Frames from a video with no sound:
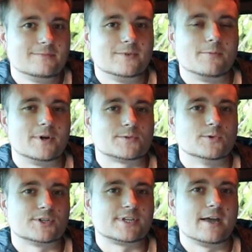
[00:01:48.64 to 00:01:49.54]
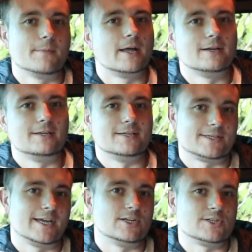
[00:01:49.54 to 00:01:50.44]
Not much more to say about it.
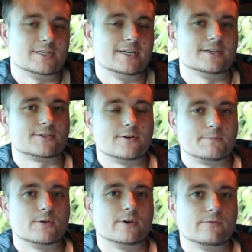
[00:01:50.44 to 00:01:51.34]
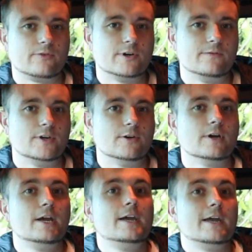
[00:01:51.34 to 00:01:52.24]
It's HD, it's got built-in Freeview.
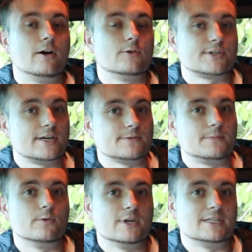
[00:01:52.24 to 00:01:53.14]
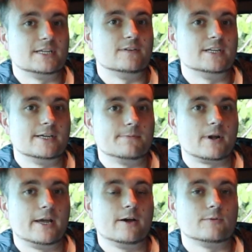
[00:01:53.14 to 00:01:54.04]
It also has a built-in DVD
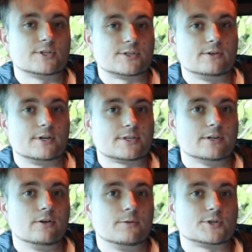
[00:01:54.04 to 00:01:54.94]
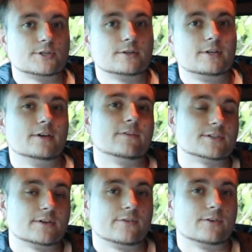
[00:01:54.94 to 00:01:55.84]
player, which is a nice little option if
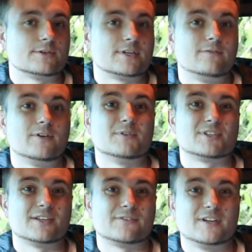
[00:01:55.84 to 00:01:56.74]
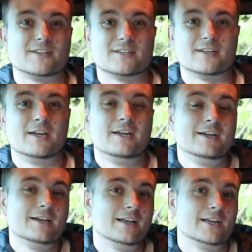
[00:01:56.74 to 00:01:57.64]
there's nothing on TV, which, let's face it,
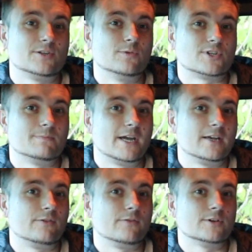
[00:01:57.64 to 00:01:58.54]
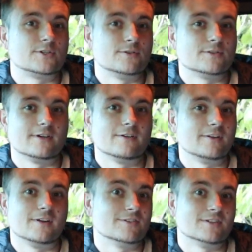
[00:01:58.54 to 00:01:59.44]
unless you're watching Bake Off on a Tuesday
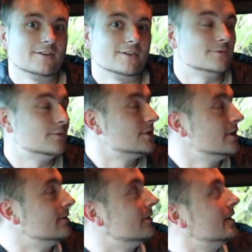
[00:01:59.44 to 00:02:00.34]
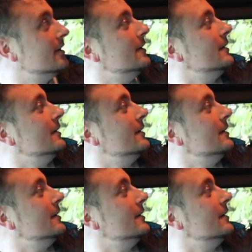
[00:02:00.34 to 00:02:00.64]
night, there isn't anything to watch anyway.